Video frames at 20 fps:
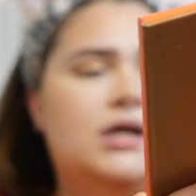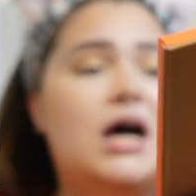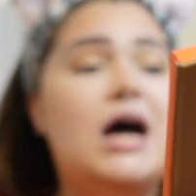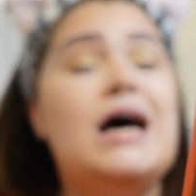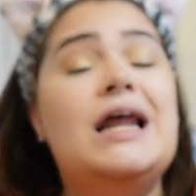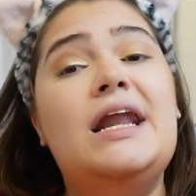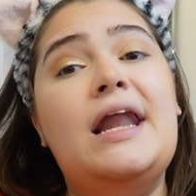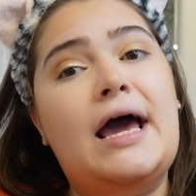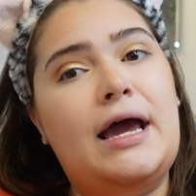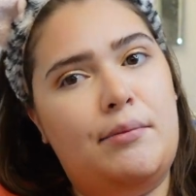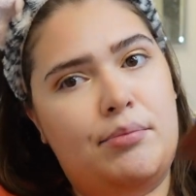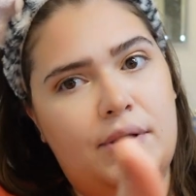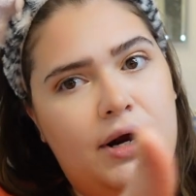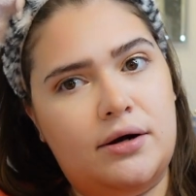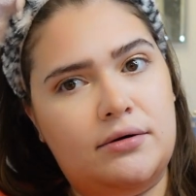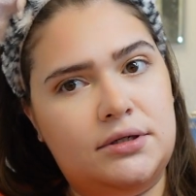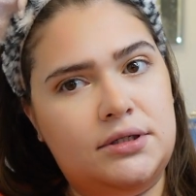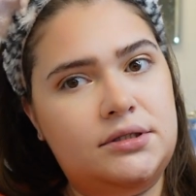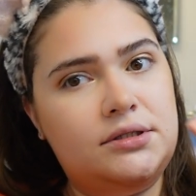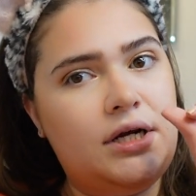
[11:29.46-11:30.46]
a light
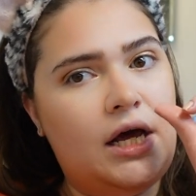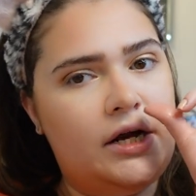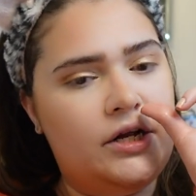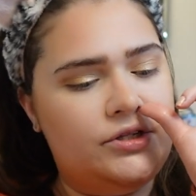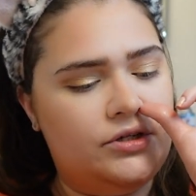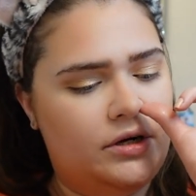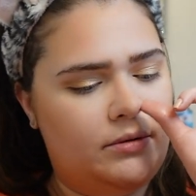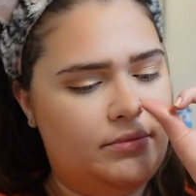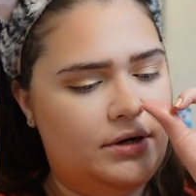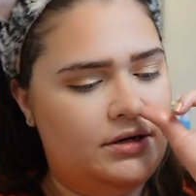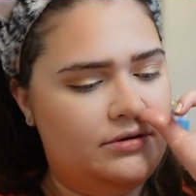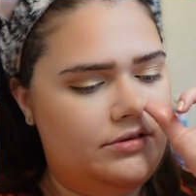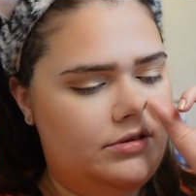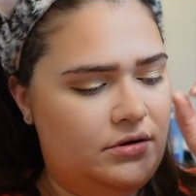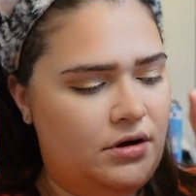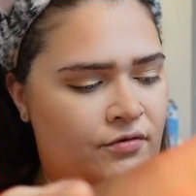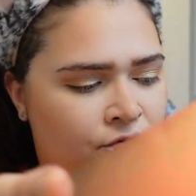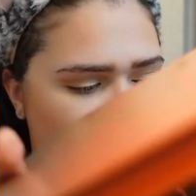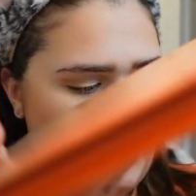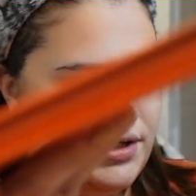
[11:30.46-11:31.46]
brown, not a dark brown,
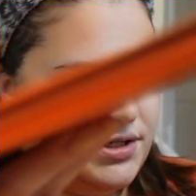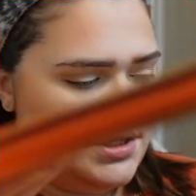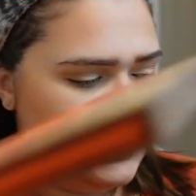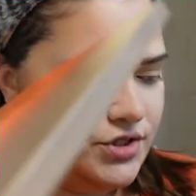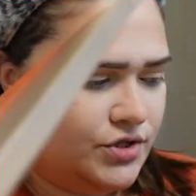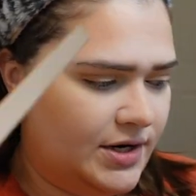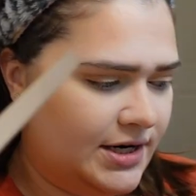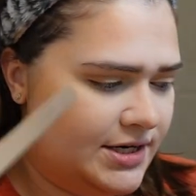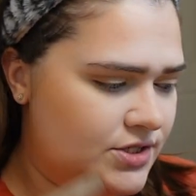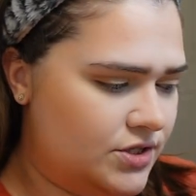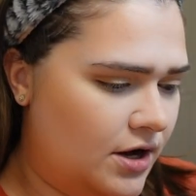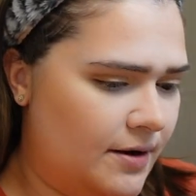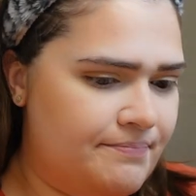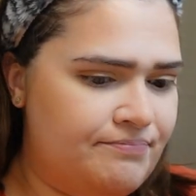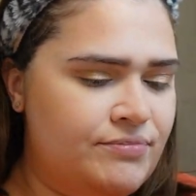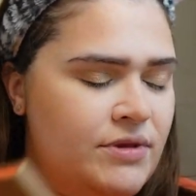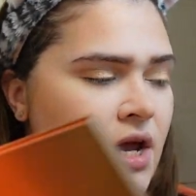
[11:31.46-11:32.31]
of course, as you guys saw.